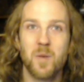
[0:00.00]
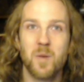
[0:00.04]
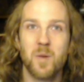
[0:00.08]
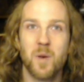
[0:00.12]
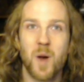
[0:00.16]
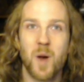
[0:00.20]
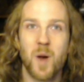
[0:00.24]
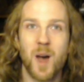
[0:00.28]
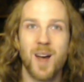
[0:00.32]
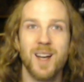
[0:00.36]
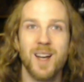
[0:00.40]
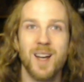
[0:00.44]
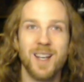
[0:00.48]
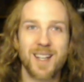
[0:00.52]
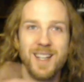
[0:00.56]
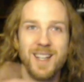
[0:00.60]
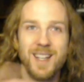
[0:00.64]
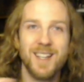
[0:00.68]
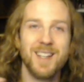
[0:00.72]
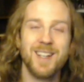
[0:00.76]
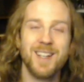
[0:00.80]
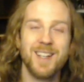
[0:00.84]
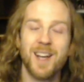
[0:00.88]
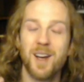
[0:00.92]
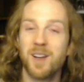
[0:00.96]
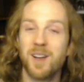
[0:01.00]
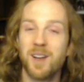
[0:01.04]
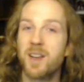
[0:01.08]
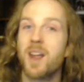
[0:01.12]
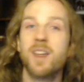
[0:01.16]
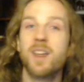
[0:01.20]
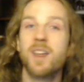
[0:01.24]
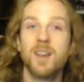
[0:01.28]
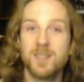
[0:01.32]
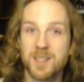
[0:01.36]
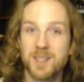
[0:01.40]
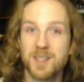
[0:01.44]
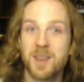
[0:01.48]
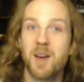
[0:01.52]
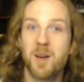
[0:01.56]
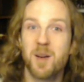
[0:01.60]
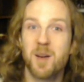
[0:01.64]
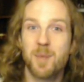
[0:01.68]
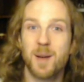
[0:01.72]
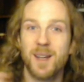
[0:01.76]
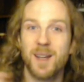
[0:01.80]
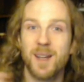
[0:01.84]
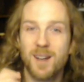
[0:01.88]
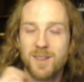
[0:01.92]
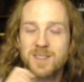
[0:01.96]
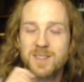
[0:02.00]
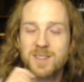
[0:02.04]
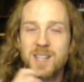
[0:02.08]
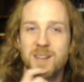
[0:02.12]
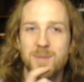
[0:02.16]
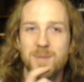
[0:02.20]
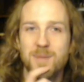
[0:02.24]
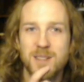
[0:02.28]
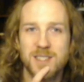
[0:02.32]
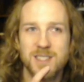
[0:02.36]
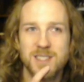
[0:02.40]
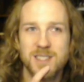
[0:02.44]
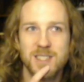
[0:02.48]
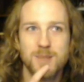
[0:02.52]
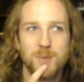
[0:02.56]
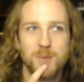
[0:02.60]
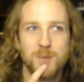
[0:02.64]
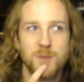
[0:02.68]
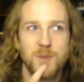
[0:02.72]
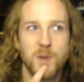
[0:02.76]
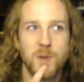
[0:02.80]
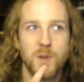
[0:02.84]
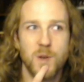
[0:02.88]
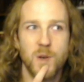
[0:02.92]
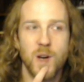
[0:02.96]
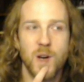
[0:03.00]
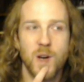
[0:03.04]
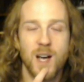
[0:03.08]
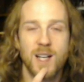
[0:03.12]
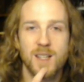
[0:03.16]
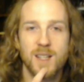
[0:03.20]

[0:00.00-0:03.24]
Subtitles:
I go to therapy. Obviously, I've mentioned this before,